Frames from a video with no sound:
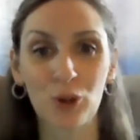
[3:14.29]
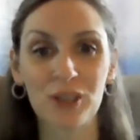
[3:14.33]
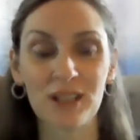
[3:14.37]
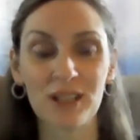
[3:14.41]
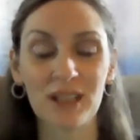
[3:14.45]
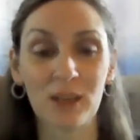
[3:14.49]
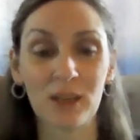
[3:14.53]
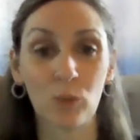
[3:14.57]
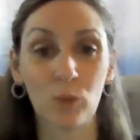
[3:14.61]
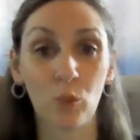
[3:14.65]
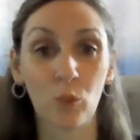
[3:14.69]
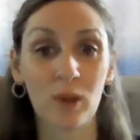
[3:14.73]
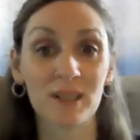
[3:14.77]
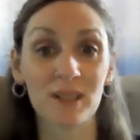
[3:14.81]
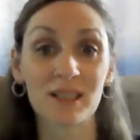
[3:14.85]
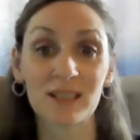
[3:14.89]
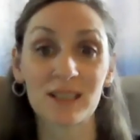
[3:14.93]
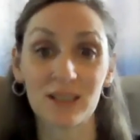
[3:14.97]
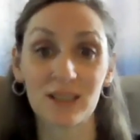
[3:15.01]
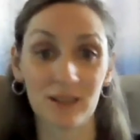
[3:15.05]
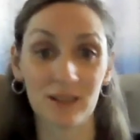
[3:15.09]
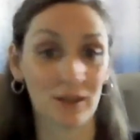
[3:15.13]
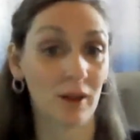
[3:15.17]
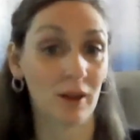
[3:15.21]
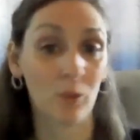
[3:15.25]
And then
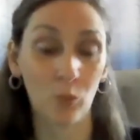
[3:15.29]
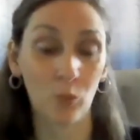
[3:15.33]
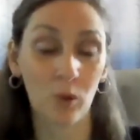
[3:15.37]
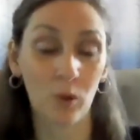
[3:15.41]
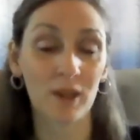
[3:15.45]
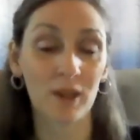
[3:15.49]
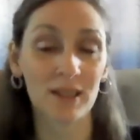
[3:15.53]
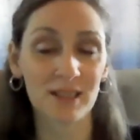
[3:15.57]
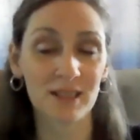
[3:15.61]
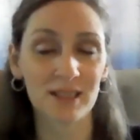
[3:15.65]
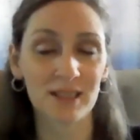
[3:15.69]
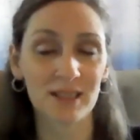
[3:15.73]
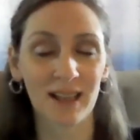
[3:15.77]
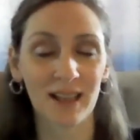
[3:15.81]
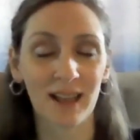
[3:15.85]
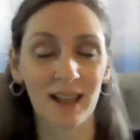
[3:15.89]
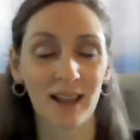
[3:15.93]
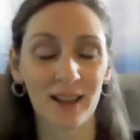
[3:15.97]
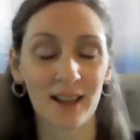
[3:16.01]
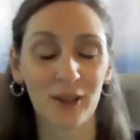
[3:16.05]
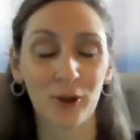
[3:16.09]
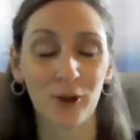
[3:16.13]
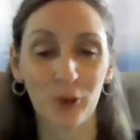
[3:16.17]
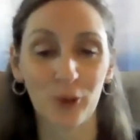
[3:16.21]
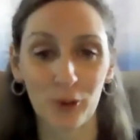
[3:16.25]
once
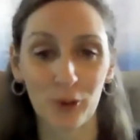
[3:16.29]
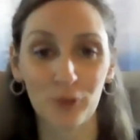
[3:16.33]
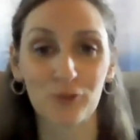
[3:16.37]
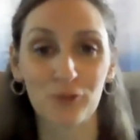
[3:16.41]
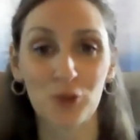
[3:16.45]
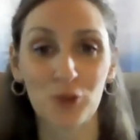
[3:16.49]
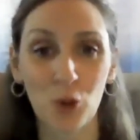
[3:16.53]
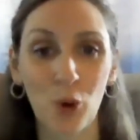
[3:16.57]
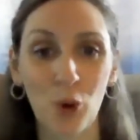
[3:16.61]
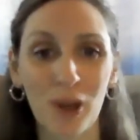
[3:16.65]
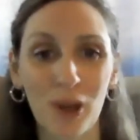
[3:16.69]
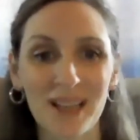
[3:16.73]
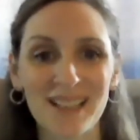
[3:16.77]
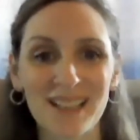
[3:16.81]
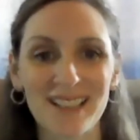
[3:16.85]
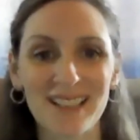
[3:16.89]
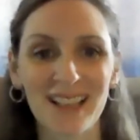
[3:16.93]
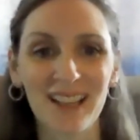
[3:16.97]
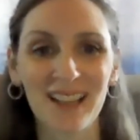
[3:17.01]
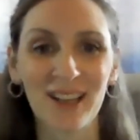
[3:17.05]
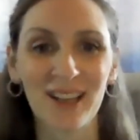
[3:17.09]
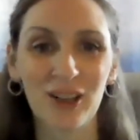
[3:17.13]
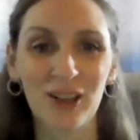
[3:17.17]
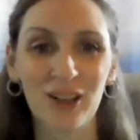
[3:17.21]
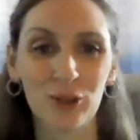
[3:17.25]
you've joined,
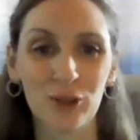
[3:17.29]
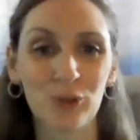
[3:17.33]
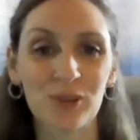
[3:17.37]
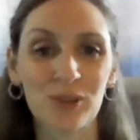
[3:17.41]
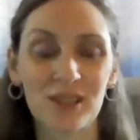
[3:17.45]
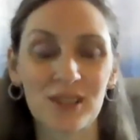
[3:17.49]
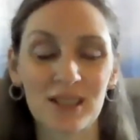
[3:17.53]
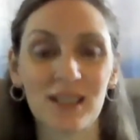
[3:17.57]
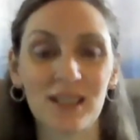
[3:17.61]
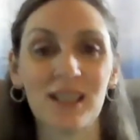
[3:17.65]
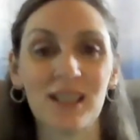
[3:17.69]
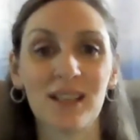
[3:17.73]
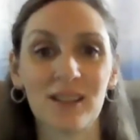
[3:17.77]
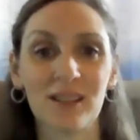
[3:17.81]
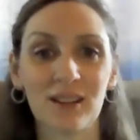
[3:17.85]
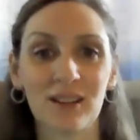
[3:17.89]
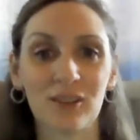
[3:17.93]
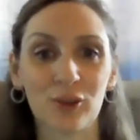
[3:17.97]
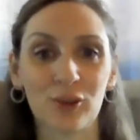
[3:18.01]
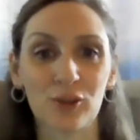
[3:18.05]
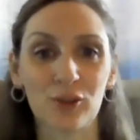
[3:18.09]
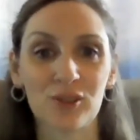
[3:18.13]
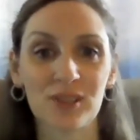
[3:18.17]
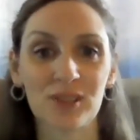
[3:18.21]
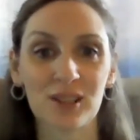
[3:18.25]
you see that
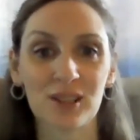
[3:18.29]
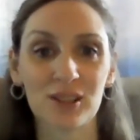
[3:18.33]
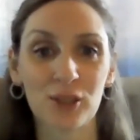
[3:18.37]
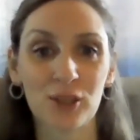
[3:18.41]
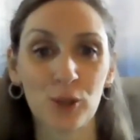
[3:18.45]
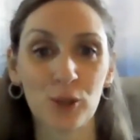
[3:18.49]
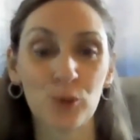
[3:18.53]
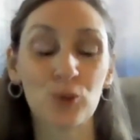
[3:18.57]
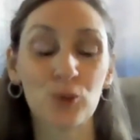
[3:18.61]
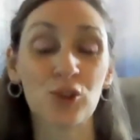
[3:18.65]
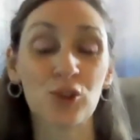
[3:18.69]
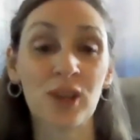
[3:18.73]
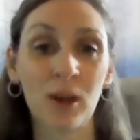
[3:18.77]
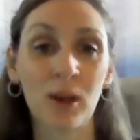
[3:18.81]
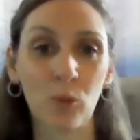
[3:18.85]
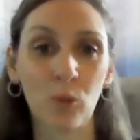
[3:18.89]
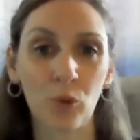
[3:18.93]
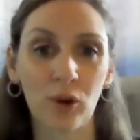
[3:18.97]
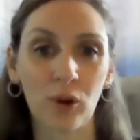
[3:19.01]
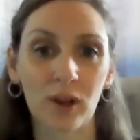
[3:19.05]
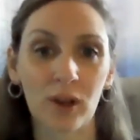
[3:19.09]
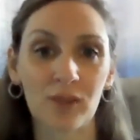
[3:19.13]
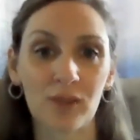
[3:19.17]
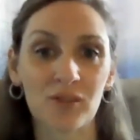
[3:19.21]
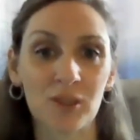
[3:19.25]
there's this huge
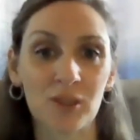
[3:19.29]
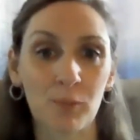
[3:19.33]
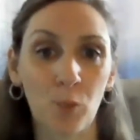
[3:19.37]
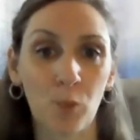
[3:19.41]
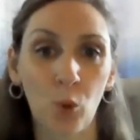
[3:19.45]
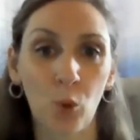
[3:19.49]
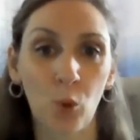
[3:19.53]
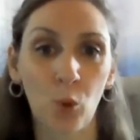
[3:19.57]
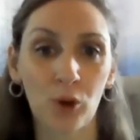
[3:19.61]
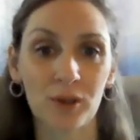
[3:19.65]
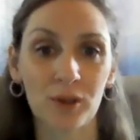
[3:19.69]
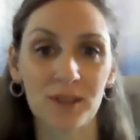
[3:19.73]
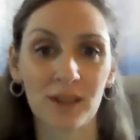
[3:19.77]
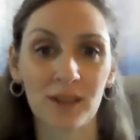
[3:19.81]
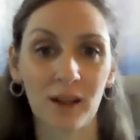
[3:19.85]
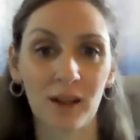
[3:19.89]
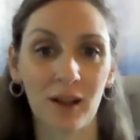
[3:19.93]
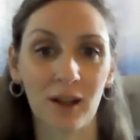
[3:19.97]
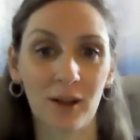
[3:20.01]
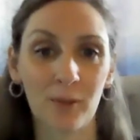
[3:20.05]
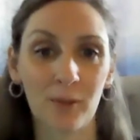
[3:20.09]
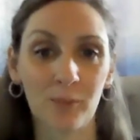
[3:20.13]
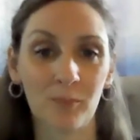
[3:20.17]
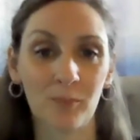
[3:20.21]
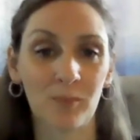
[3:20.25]
network of support,
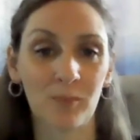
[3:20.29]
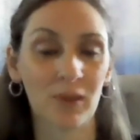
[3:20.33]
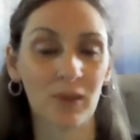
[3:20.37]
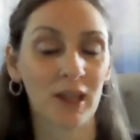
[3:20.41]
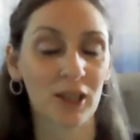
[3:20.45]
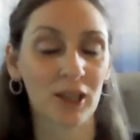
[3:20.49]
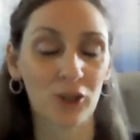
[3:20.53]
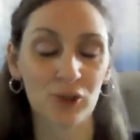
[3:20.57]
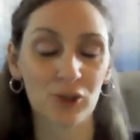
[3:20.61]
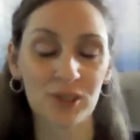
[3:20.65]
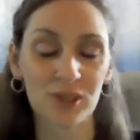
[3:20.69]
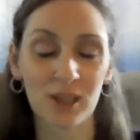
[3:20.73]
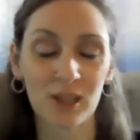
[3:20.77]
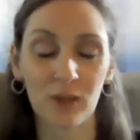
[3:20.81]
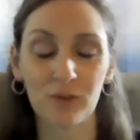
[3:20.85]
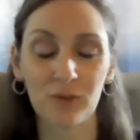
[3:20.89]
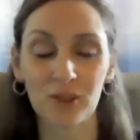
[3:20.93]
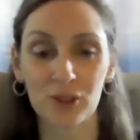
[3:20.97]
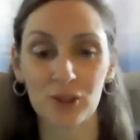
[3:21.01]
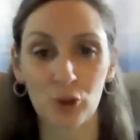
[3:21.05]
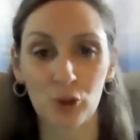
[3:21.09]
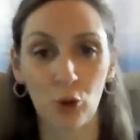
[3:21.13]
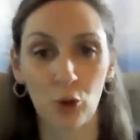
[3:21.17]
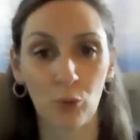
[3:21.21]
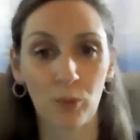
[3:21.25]
like yourself, a
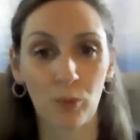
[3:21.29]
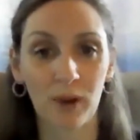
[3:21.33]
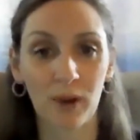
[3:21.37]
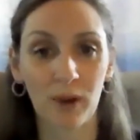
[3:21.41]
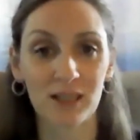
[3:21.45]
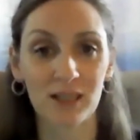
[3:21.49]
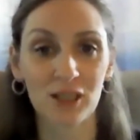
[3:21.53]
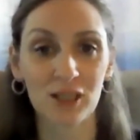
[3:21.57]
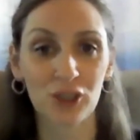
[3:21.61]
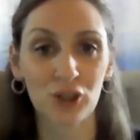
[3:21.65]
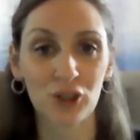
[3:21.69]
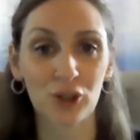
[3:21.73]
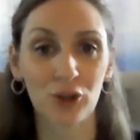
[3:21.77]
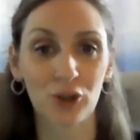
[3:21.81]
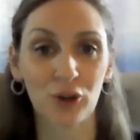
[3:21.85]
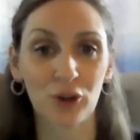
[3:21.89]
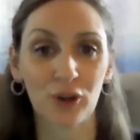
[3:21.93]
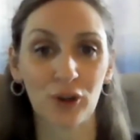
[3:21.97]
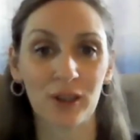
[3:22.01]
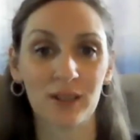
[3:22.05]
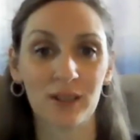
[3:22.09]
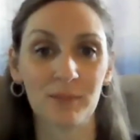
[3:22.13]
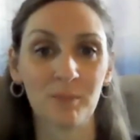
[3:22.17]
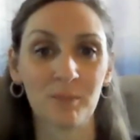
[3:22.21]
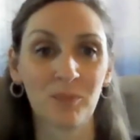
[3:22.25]
sole
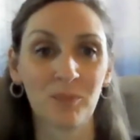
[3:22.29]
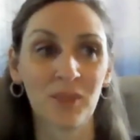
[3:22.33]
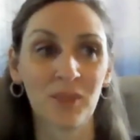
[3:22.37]
practitioner,